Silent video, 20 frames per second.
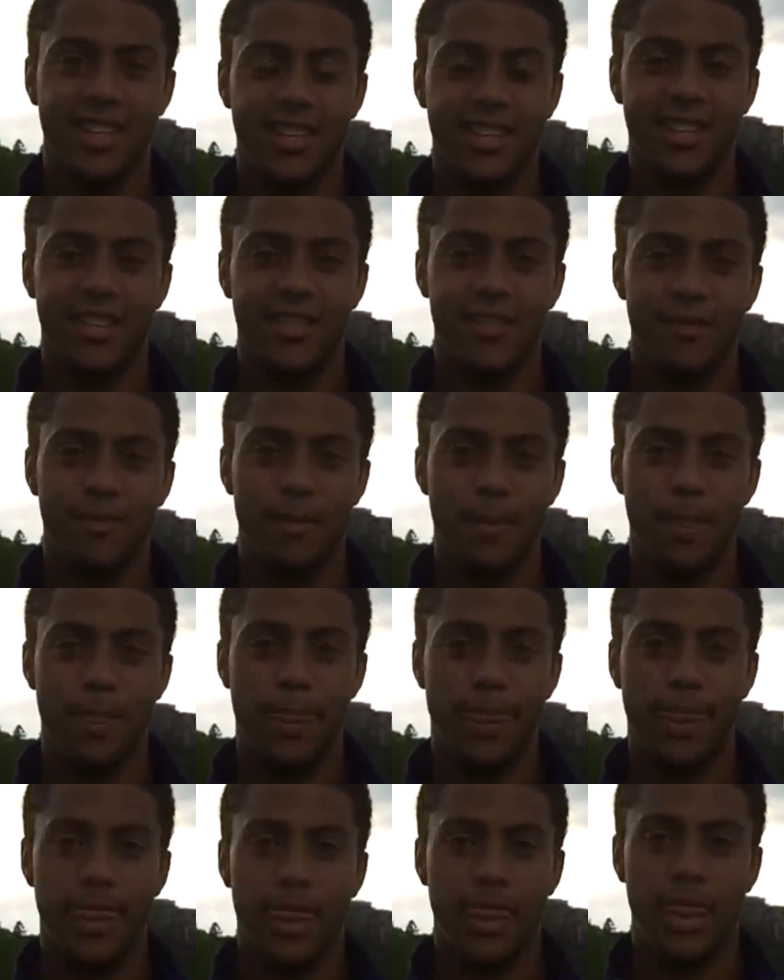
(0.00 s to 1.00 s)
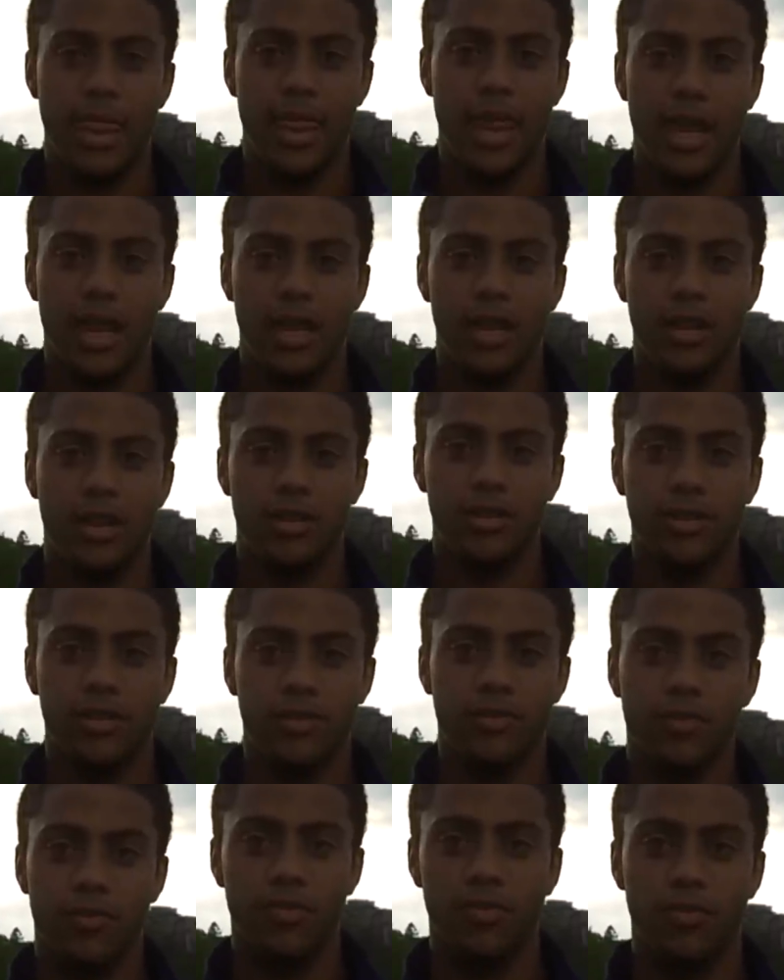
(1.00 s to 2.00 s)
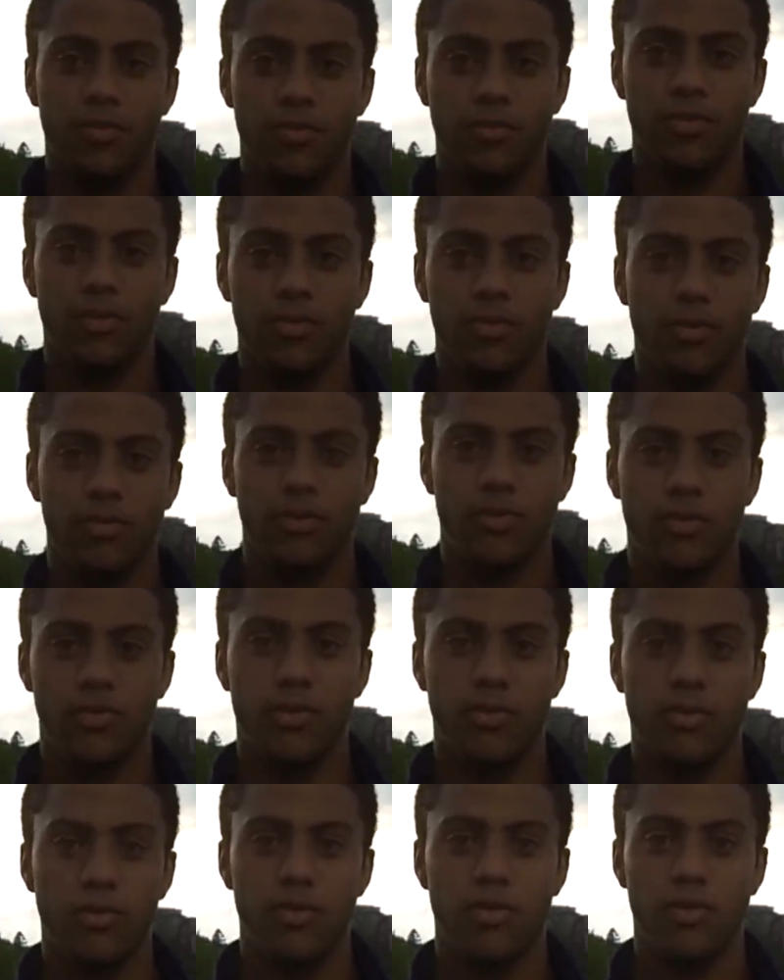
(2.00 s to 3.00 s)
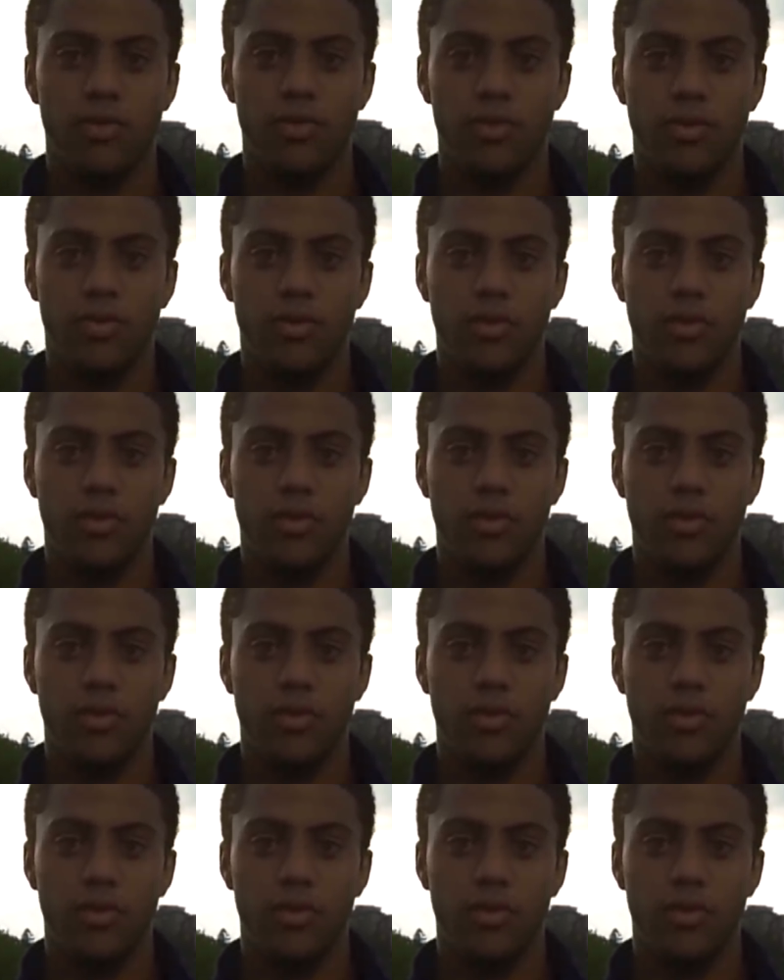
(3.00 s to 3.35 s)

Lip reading: Talk about today's game and how the defense played.